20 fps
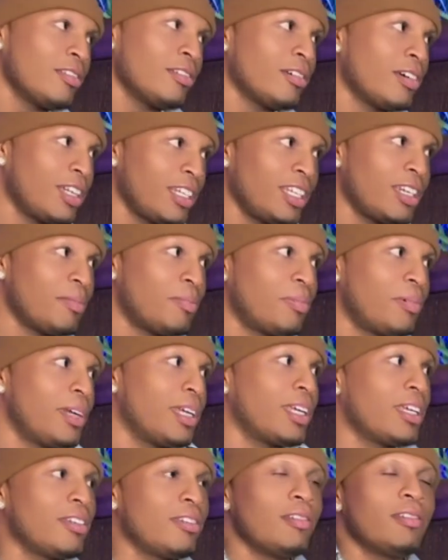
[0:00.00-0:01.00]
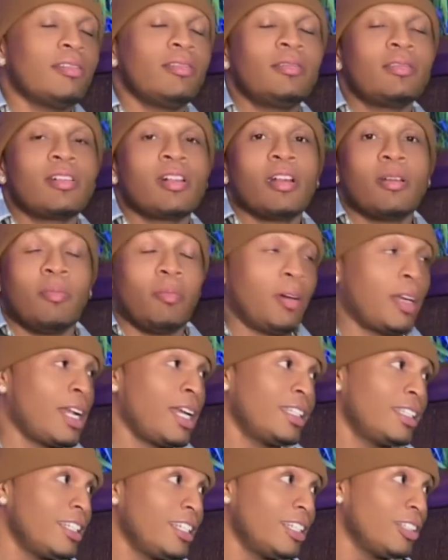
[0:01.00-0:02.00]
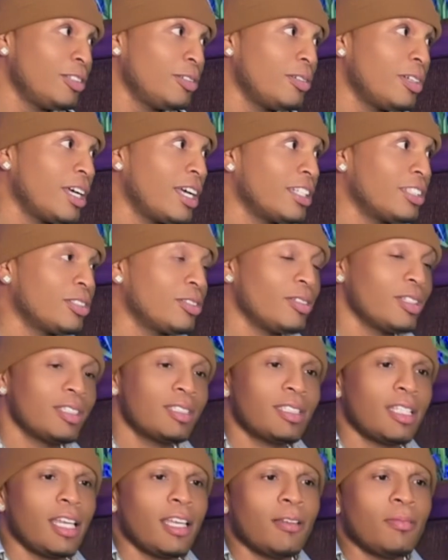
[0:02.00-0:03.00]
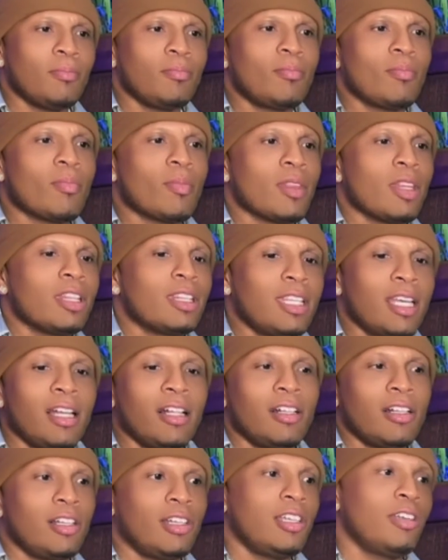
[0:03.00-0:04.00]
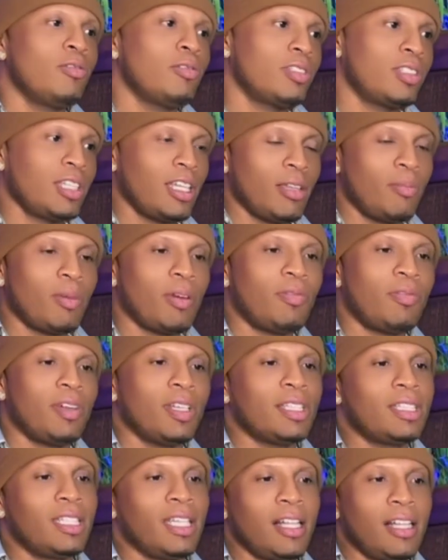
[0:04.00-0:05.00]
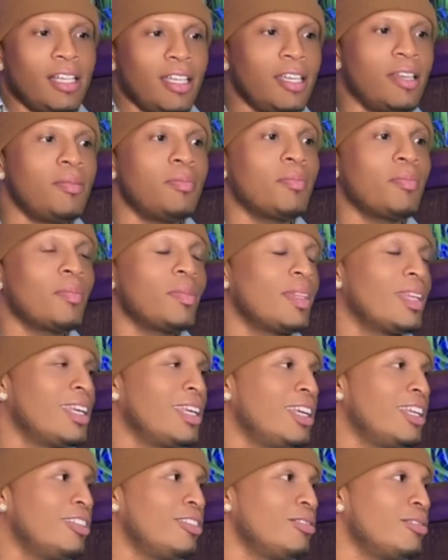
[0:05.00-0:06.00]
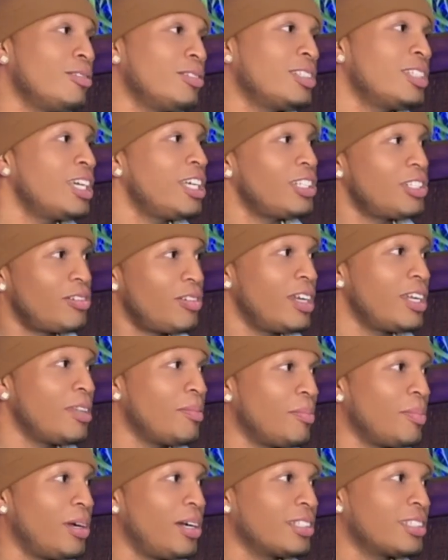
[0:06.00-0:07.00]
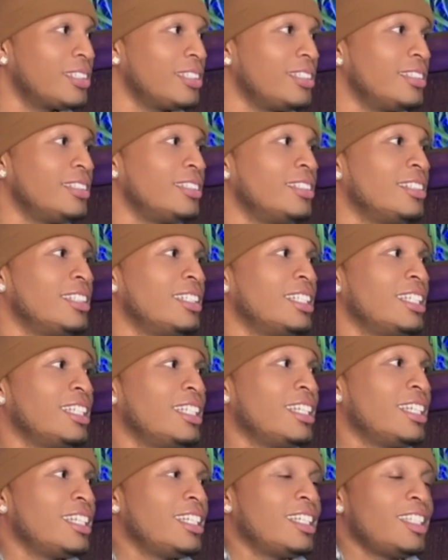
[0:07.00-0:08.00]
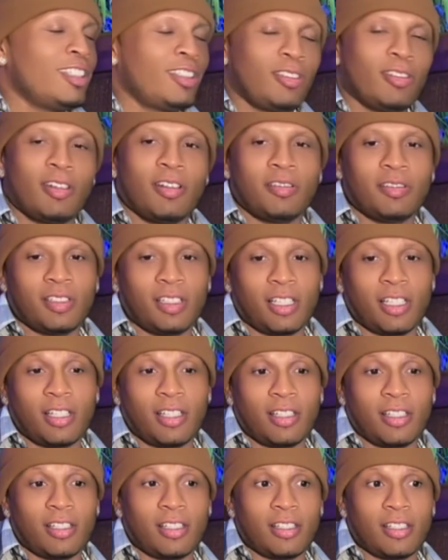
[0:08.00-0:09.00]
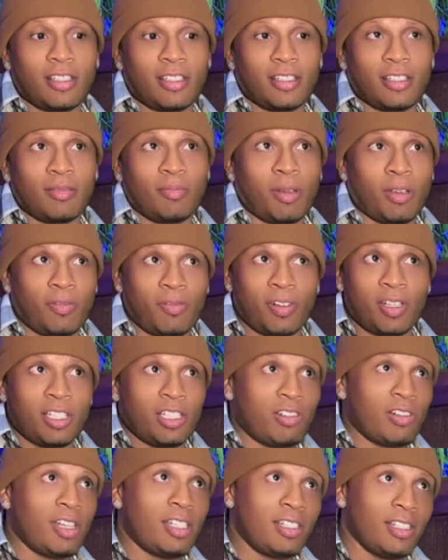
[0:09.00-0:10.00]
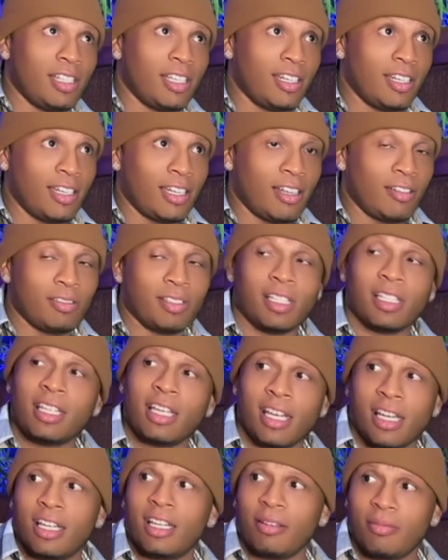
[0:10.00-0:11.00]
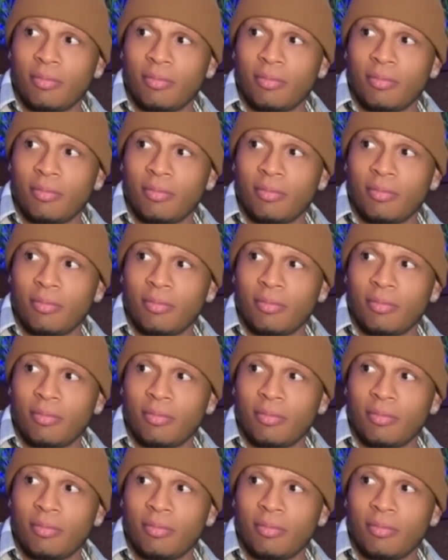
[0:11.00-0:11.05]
I need a break, But I didn't do that. So he's like, he was telling my friend, tell him to start training boxing. So I was like, my friend translated, and I was like, yeah,